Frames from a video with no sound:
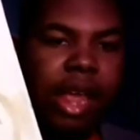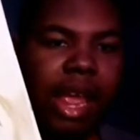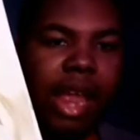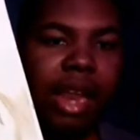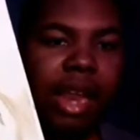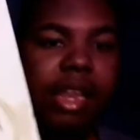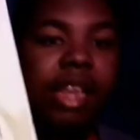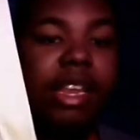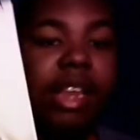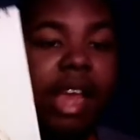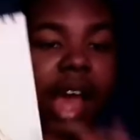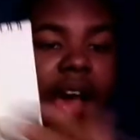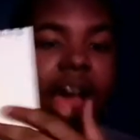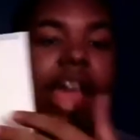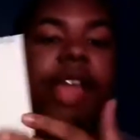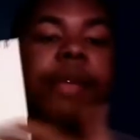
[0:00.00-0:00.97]
and this
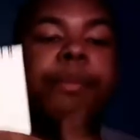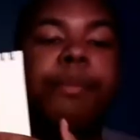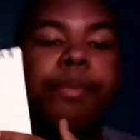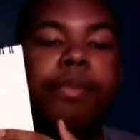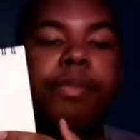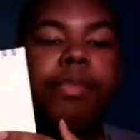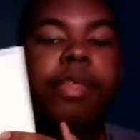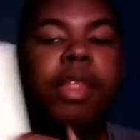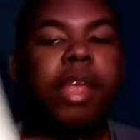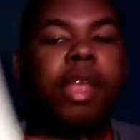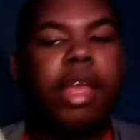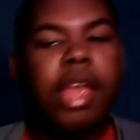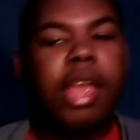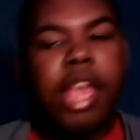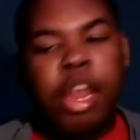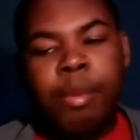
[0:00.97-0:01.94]
guy,
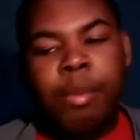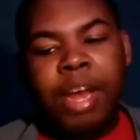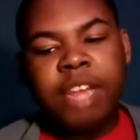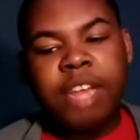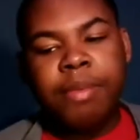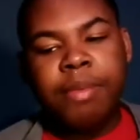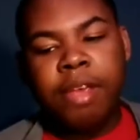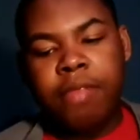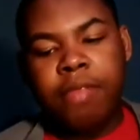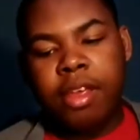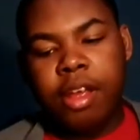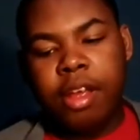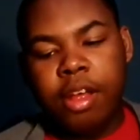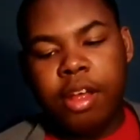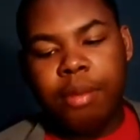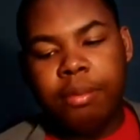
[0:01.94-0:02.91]
he reminds me of the
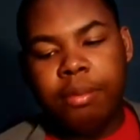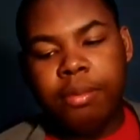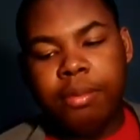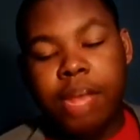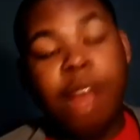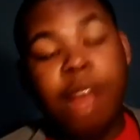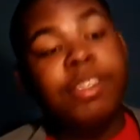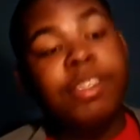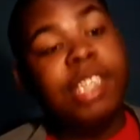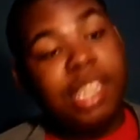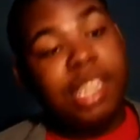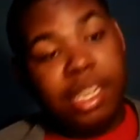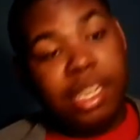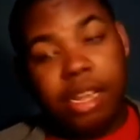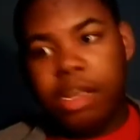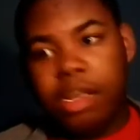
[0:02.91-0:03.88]

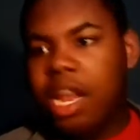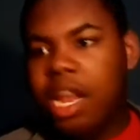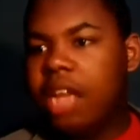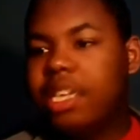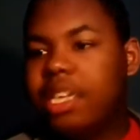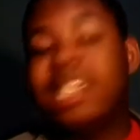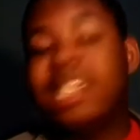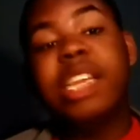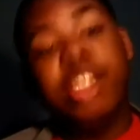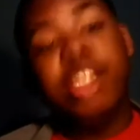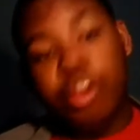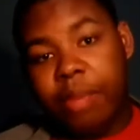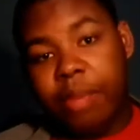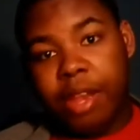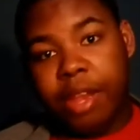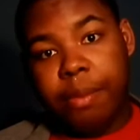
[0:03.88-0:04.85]
not
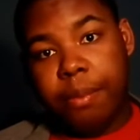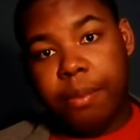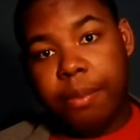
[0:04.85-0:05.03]
Slenderman.